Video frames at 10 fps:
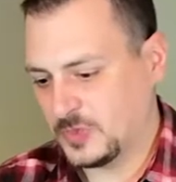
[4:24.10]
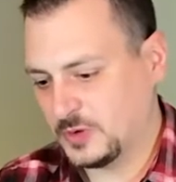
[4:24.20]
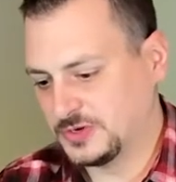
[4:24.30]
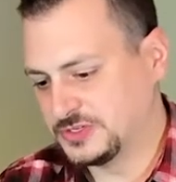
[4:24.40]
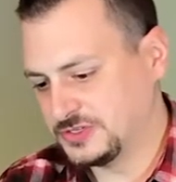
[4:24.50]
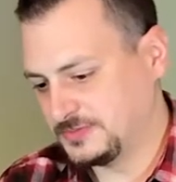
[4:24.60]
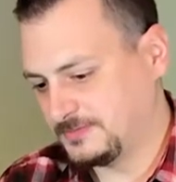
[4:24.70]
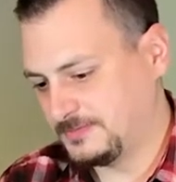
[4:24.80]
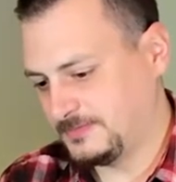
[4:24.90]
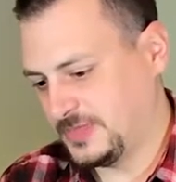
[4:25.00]
which
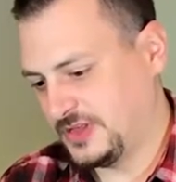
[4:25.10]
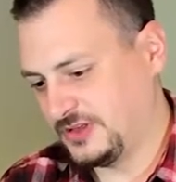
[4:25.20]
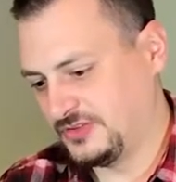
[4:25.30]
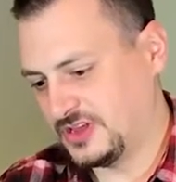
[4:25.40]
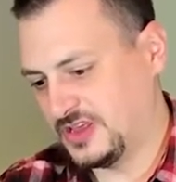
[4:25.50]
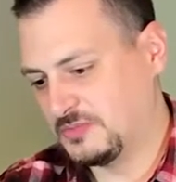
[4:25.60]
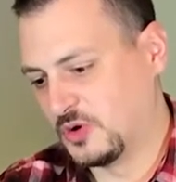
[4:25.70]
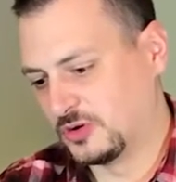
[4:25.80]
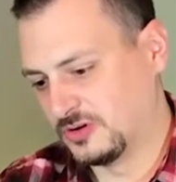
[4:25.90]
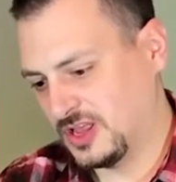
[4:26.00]
is a
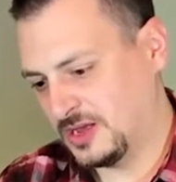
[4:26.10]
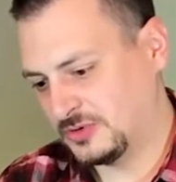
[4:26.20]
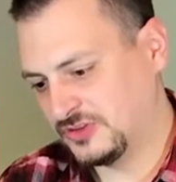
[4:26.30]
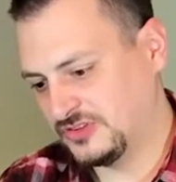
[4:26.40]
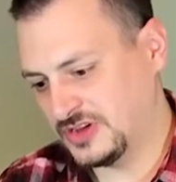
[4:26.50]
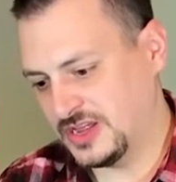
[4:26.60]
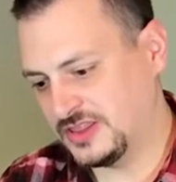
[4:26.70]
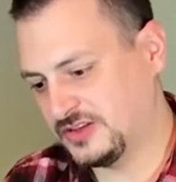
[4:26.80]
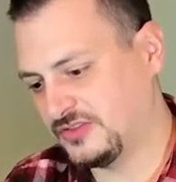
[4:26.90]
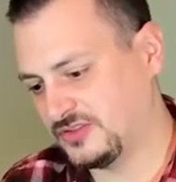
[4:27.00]
more reliable design
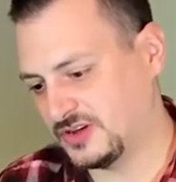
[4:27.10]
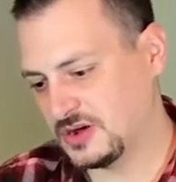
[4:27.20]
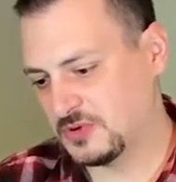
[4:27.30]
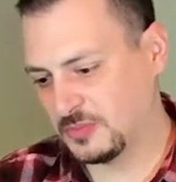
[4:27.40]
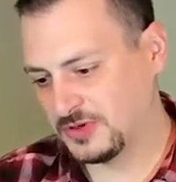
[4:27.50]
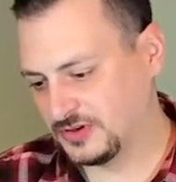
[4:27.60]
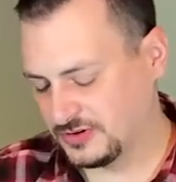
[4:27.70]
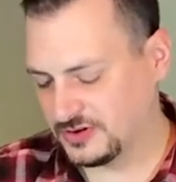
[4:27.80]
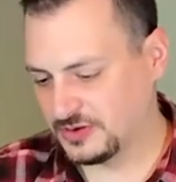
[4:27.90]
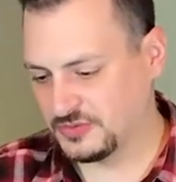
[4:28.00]
that doesn't come open
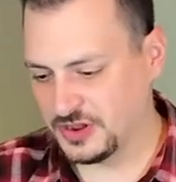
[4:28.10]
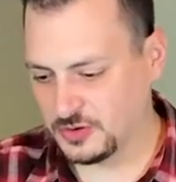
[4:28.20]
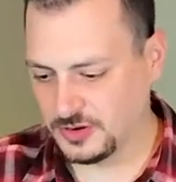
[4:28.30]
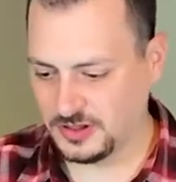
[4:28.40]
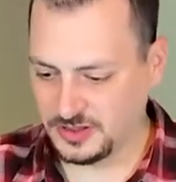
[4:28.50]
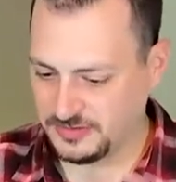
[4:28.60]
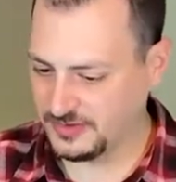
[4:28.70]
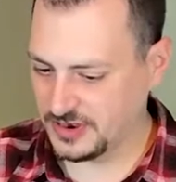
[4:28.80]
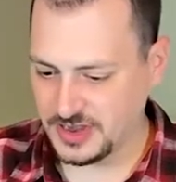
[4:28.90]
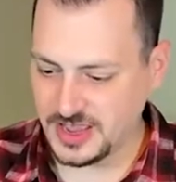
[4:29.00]
during recoil on a
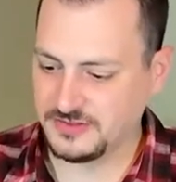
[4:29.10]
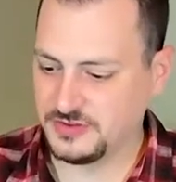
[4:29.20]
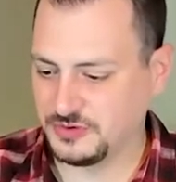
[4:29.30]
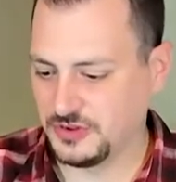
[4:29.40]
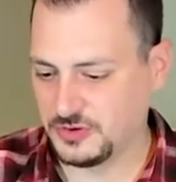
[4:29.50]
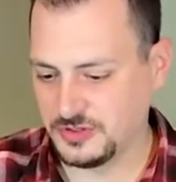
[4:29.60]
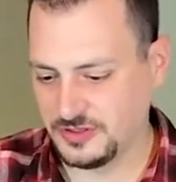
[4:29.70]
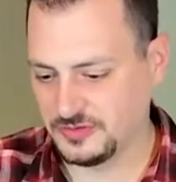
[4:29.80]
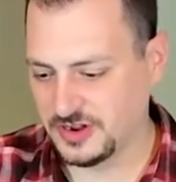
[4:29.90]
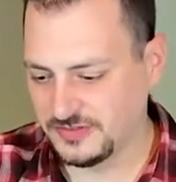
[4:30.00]
very heavy
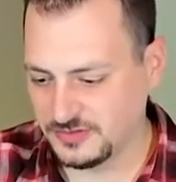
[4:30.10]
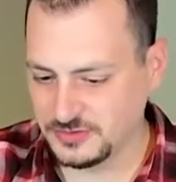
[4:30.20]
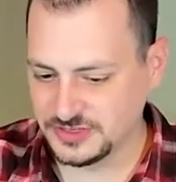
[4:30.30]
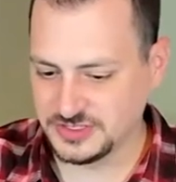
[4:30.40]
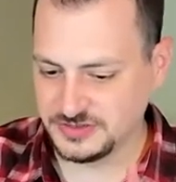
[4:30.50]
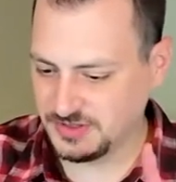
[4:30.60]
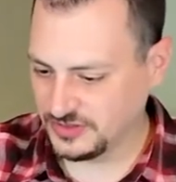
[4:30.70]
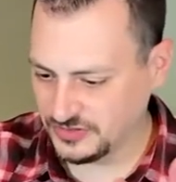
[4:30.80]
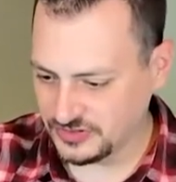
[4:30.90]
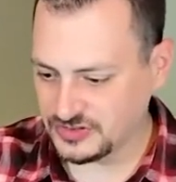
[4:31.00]
recoiling rifle, which
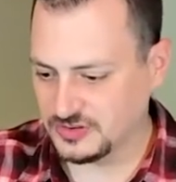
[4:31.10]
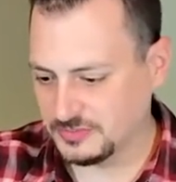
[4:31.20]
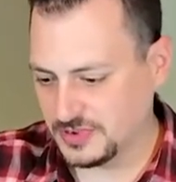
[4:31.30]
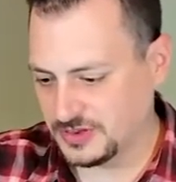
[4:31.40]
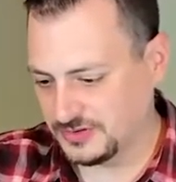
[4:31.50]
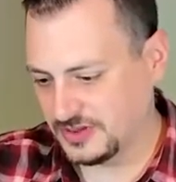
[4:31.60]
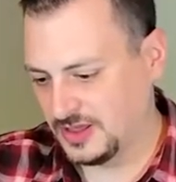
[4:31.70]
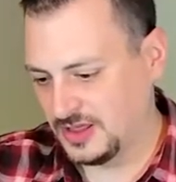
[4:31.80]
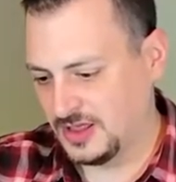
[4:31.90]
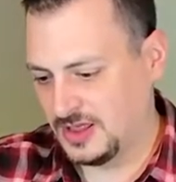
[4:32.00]
this isn't, but
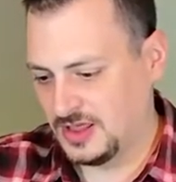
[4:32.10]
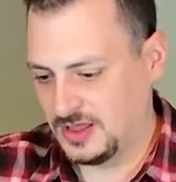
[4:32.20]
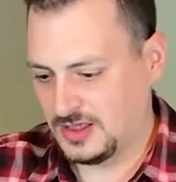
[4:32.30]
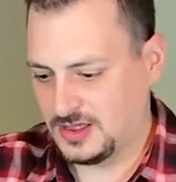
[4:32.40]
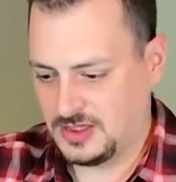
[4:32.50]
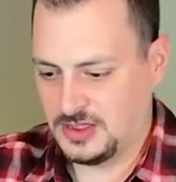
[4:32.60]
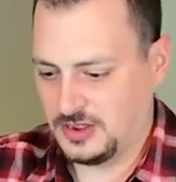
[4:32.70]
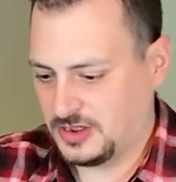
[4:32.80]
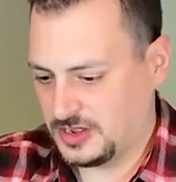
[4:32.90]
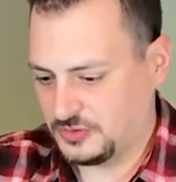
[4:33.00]

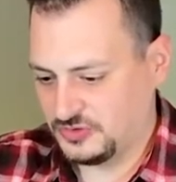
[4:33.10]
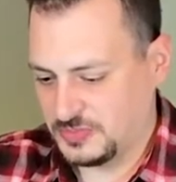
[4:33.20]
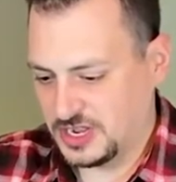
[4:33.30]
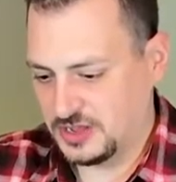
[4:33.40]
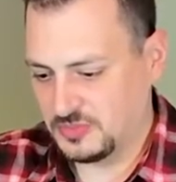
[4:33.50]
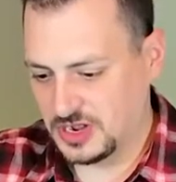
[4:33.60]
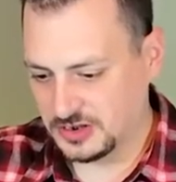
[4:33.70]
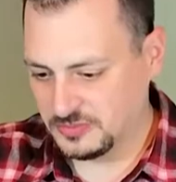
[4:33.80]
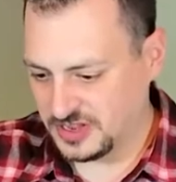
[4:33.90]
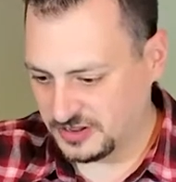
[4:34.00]
I was buying
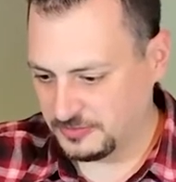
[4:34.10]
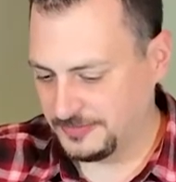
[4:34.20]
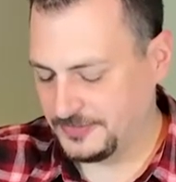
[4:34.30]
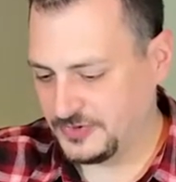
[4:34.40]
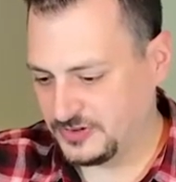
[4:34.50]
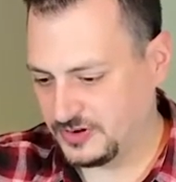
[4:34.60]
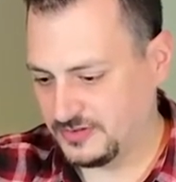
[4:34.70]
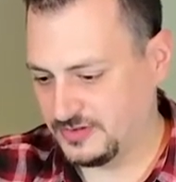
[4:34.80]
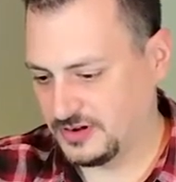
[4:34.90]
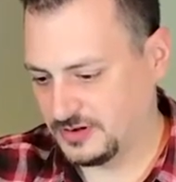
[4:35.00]
bottom metal, so I
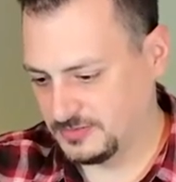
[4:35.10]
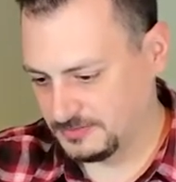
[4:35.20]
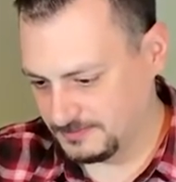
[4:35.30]
figured